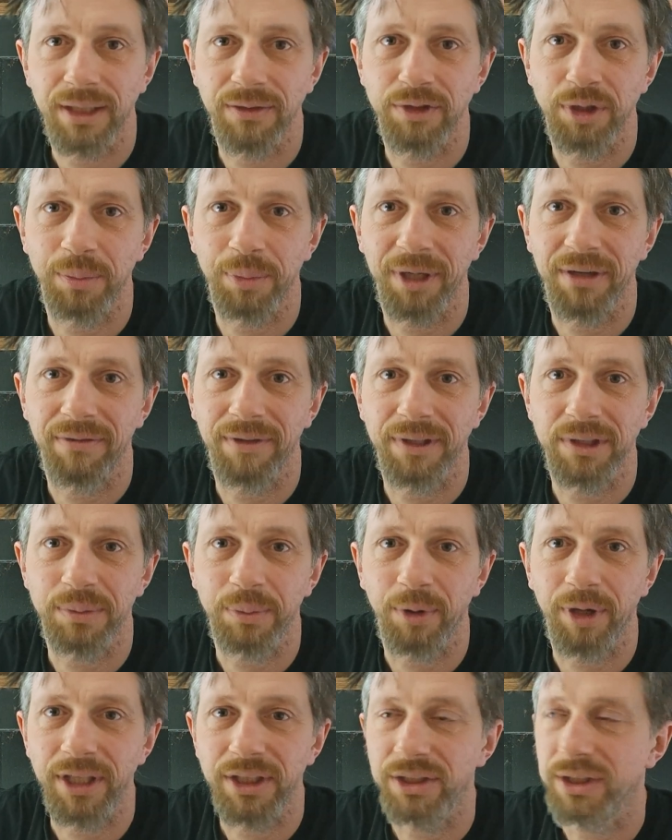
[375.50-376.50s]
gives you a bit of
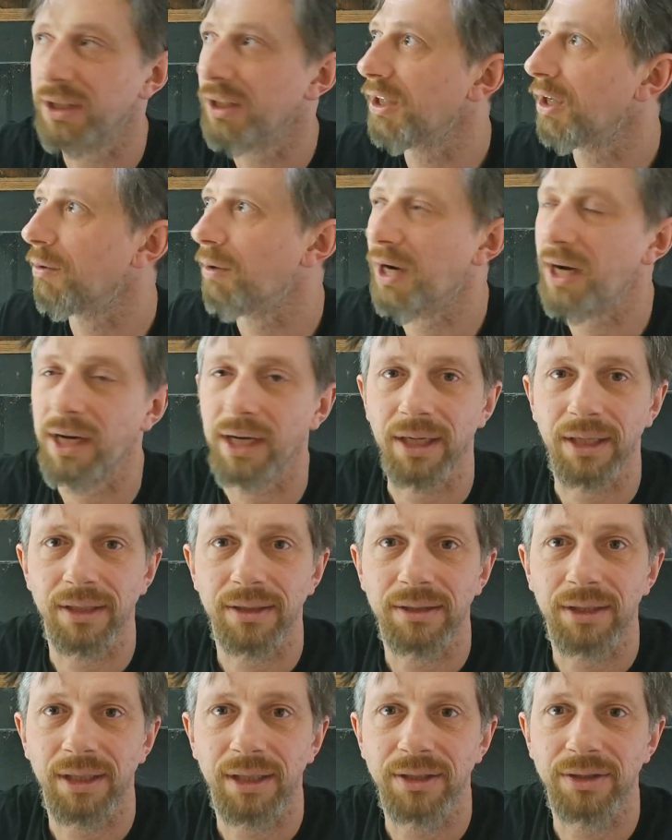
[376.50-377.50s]
inspiration and go, ah,
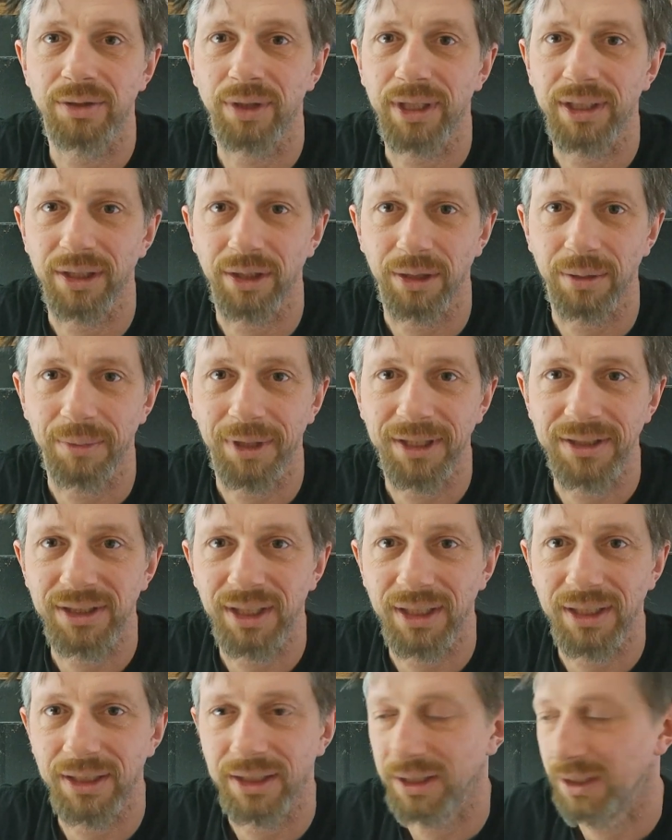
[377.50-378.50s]
I can try it on in my
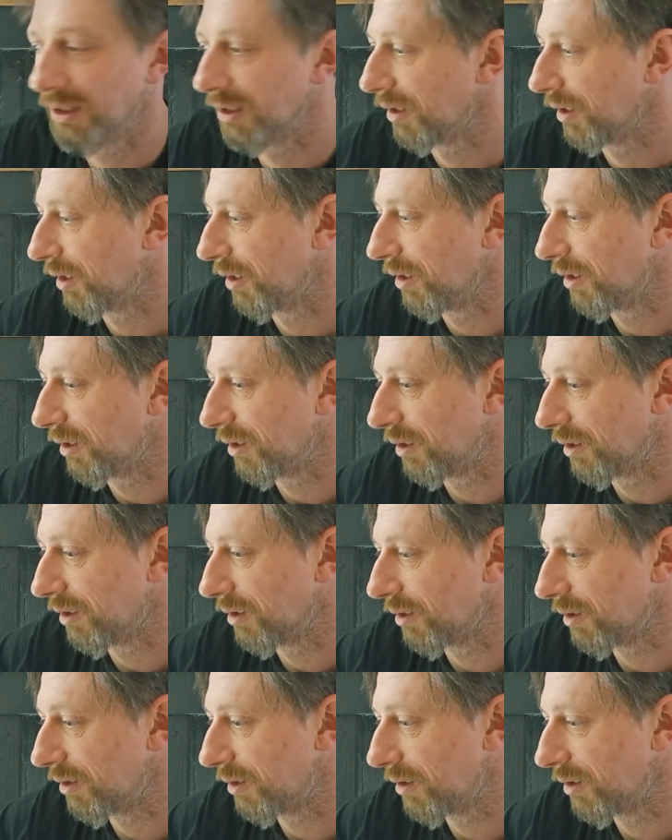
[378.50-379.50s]
tank.
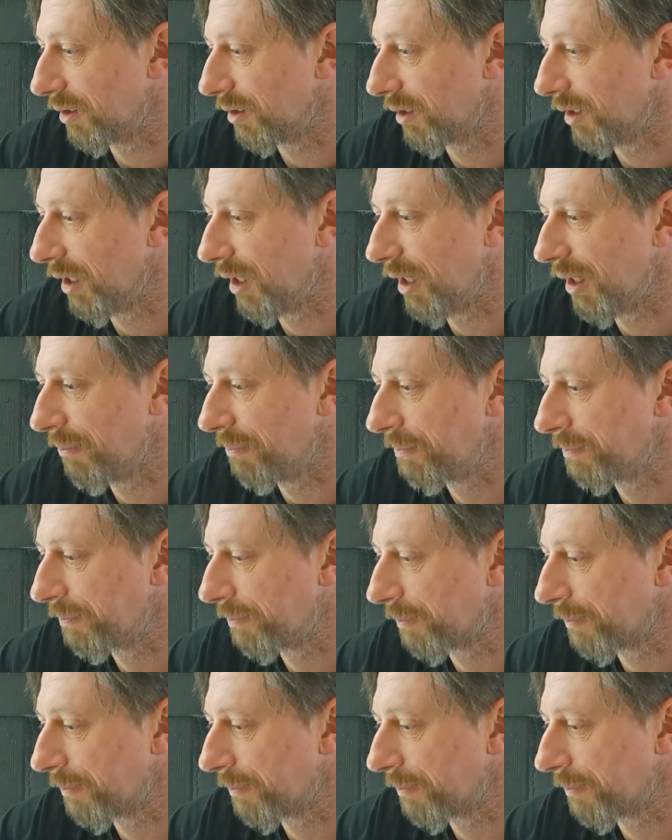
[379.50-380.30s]
Um,